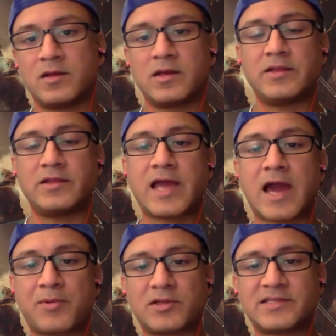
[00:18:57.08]
in the
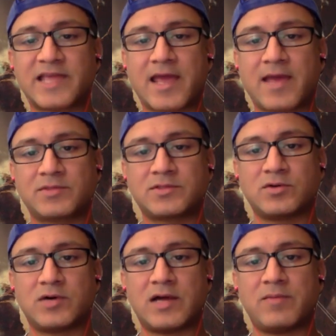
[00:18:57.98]
capitalist camp,
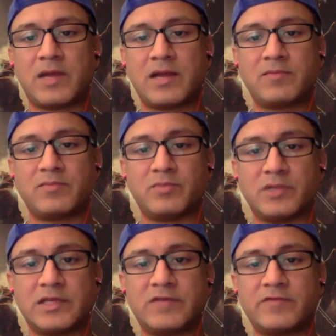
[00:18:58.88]
so I
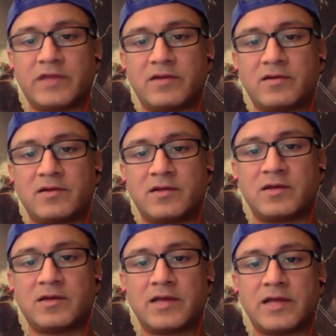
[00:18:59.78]
believe in
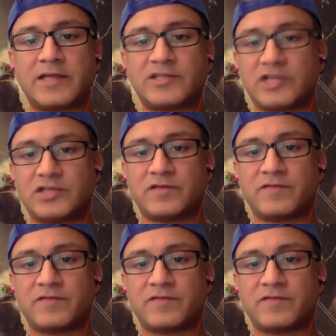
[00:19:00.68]
an exchange of